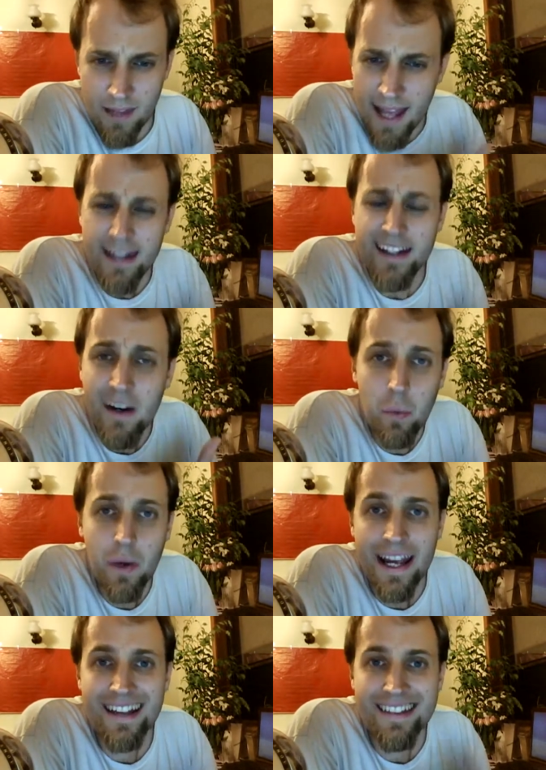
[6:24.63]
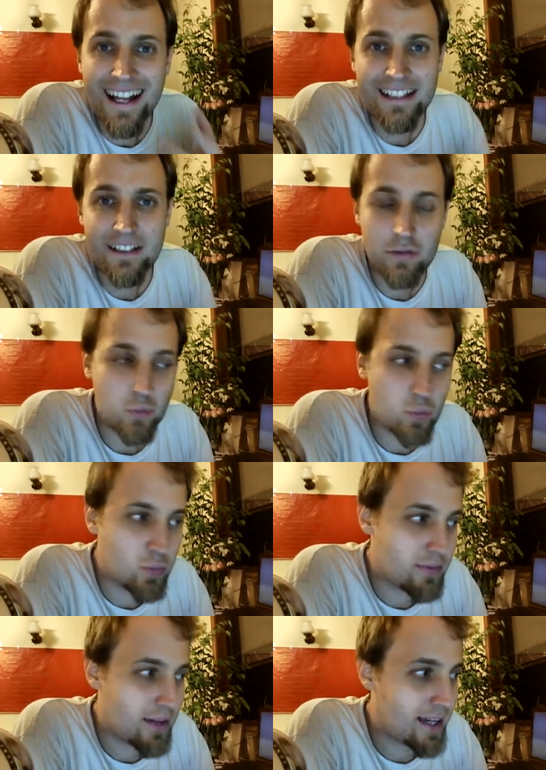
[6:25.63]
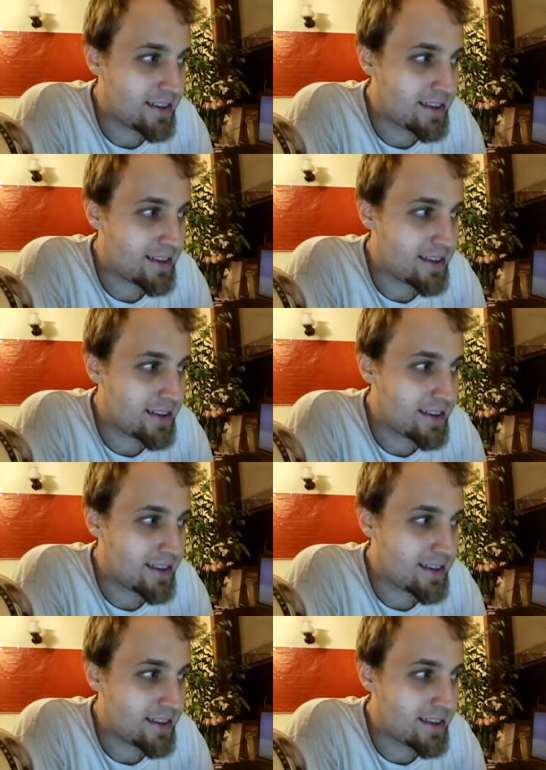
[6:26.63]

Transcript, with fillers: And in a way, that's I